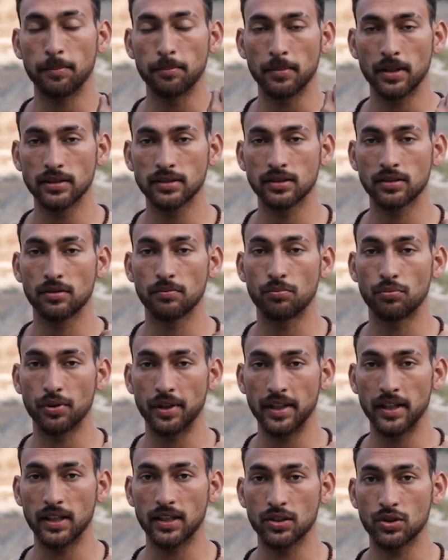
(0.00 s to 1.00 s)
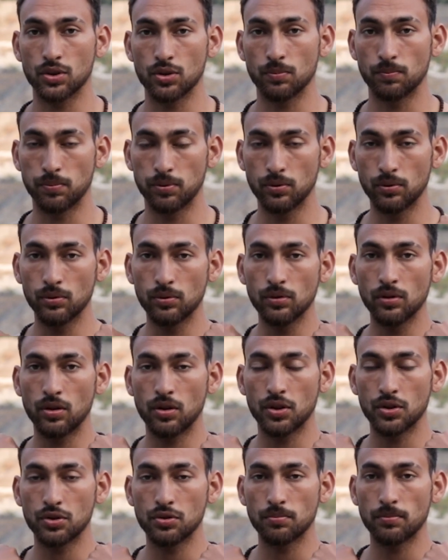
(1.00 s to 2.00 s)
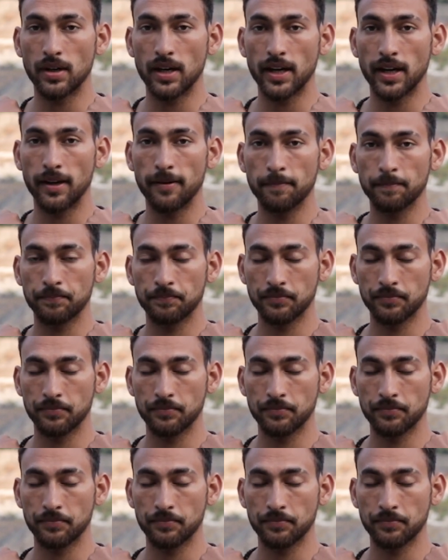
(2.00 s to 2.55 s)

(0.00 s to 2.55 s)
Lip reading: muscle of breathing to pull onto my,